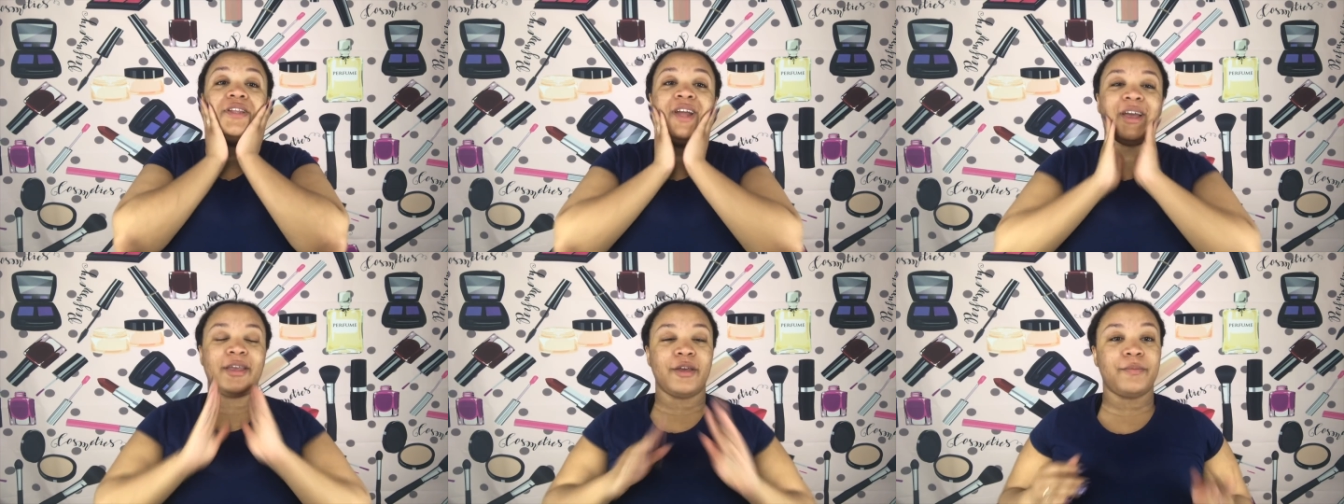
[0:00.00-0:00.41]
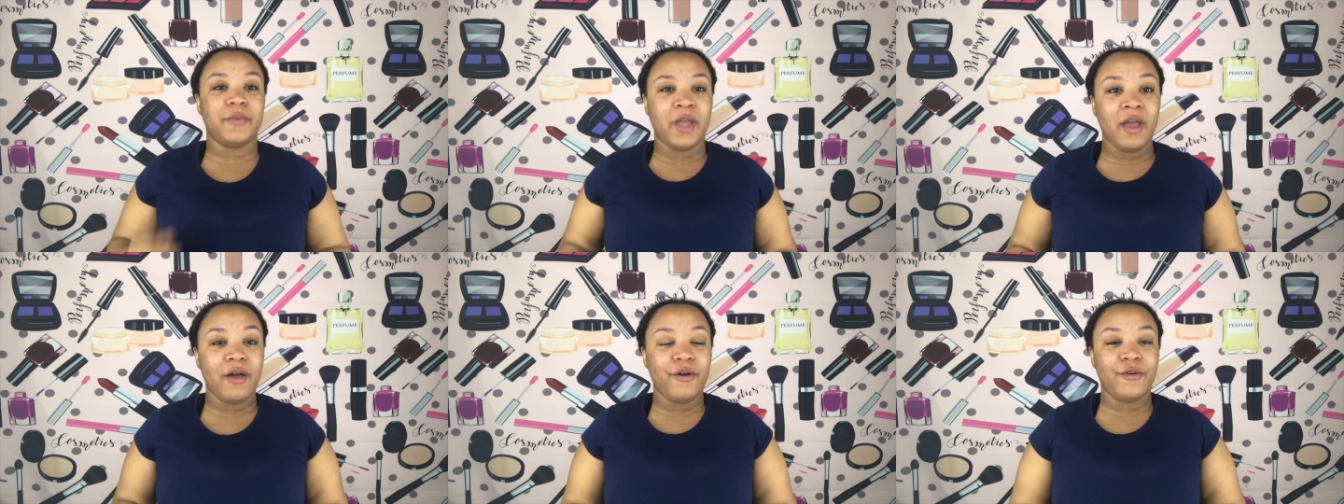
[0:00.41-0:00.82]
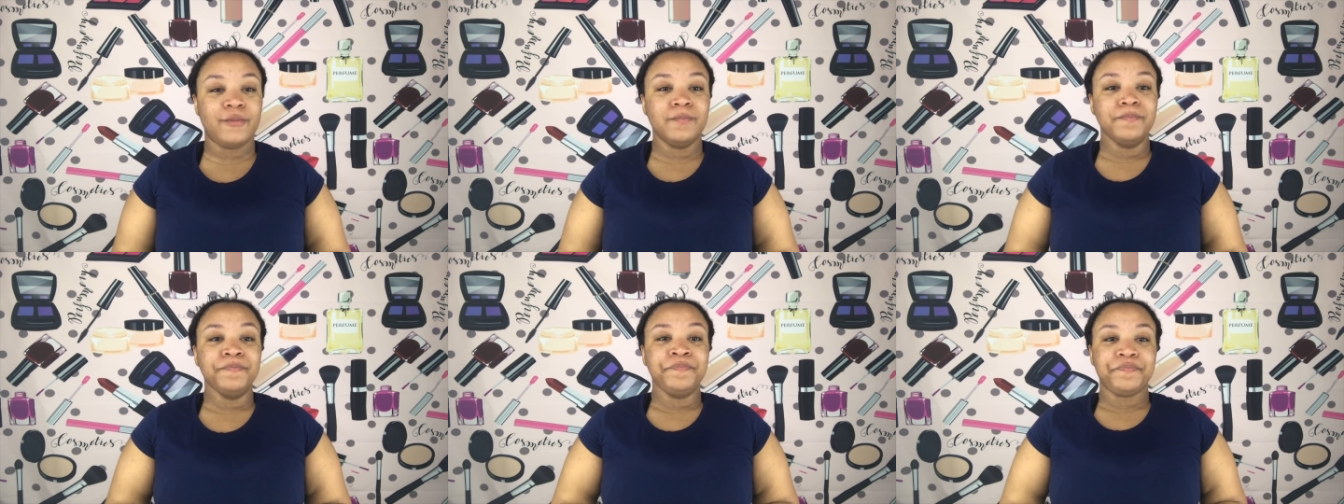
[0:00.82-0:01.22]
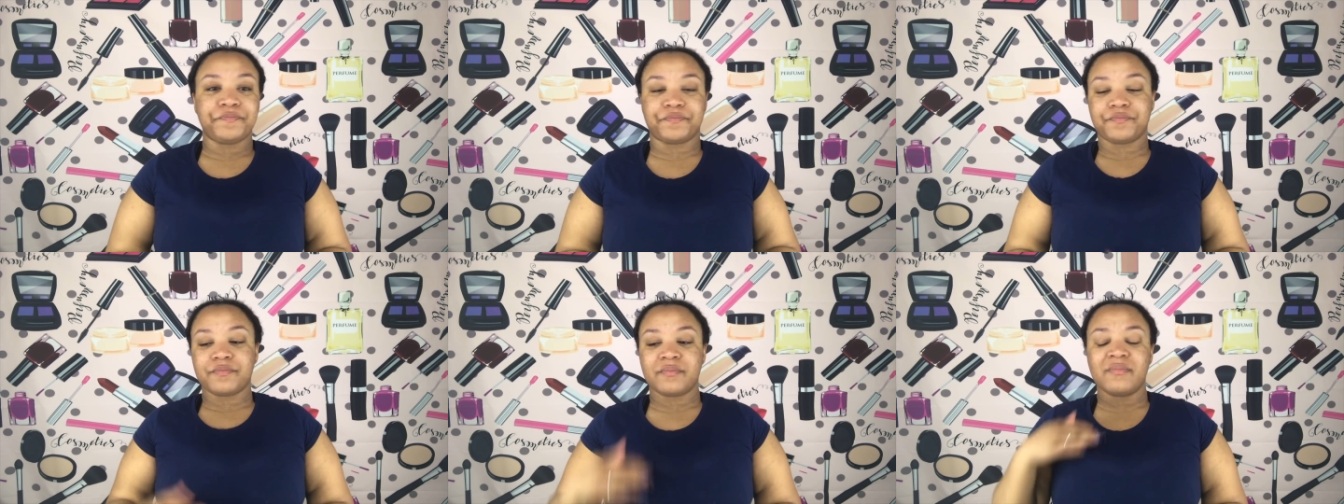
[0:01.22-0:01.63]
than I am now
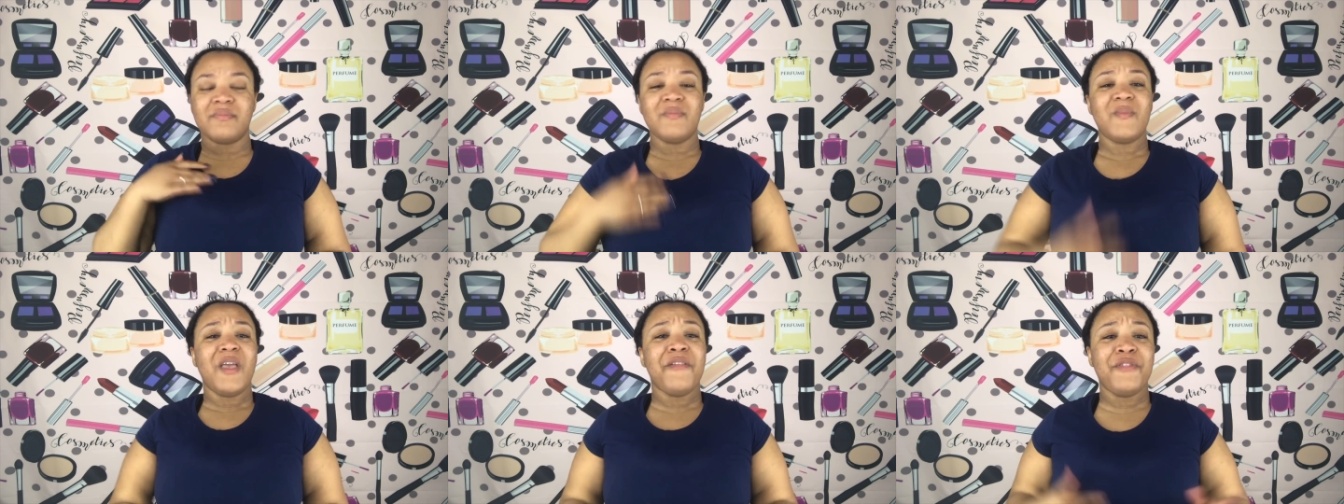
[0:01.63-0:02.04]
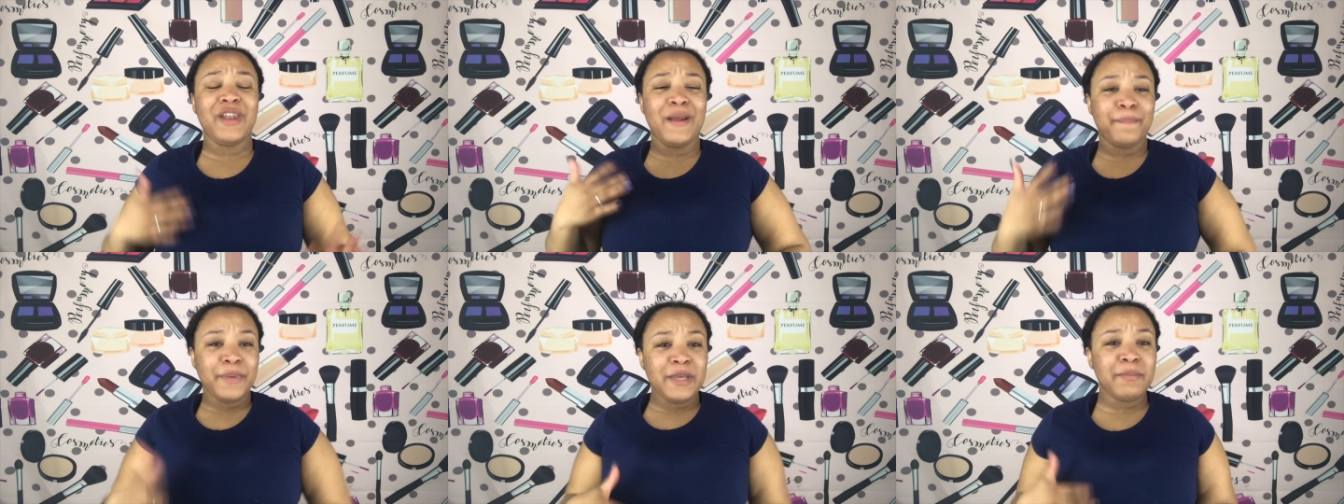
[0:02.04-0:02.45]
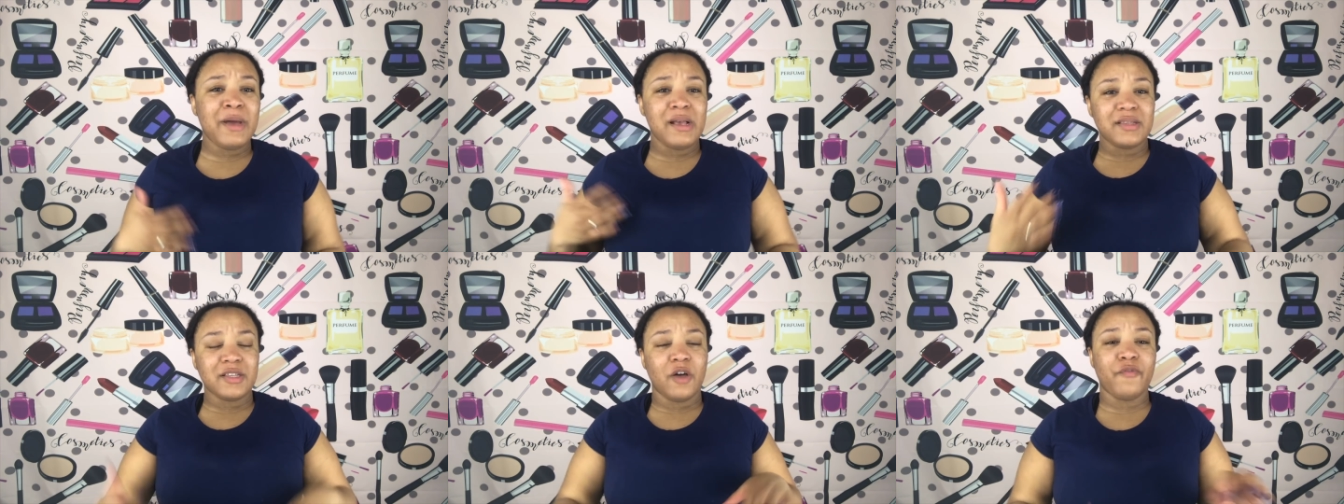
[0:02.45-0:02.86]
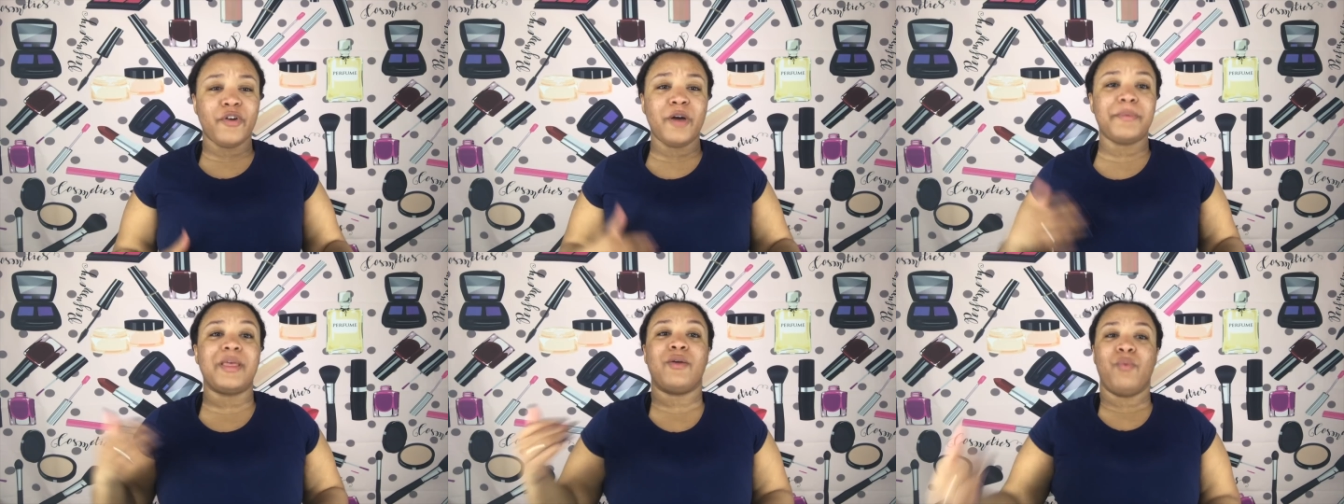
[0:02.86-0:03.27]
that I beat myself
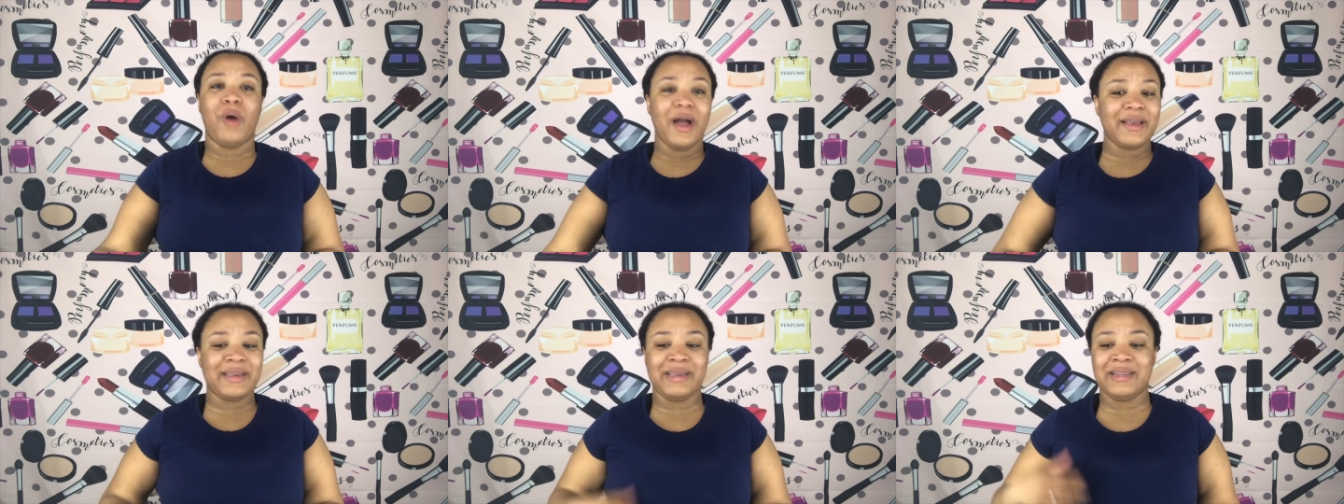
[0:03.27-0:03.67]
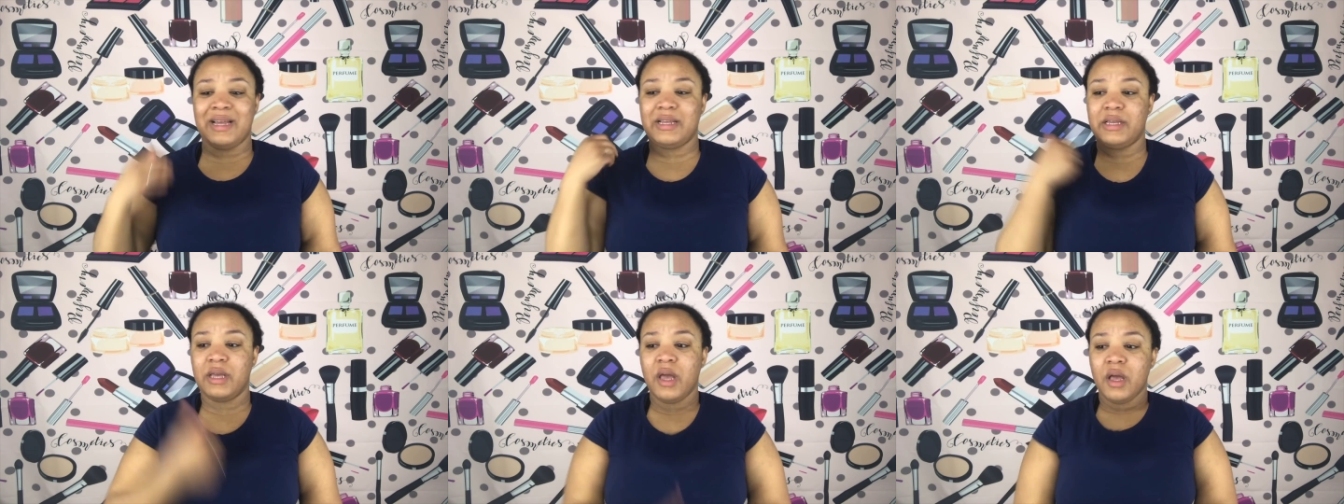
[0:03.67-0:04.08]
up like why can't I